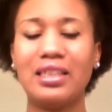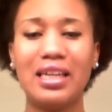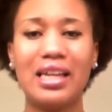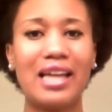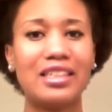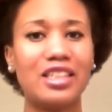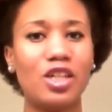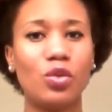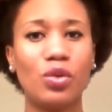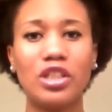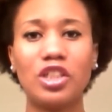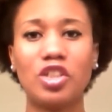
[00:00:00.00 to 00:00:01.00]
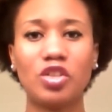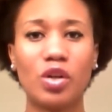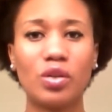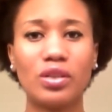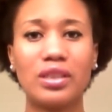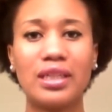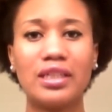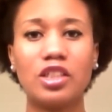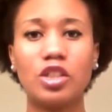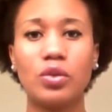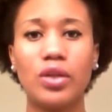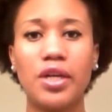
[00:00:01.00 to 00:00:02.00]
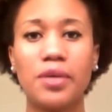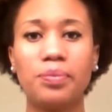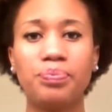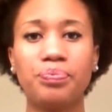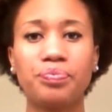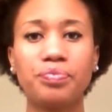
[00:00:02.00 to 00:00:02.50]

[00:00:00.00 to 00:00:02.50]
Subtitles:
It has a really strong scent to it.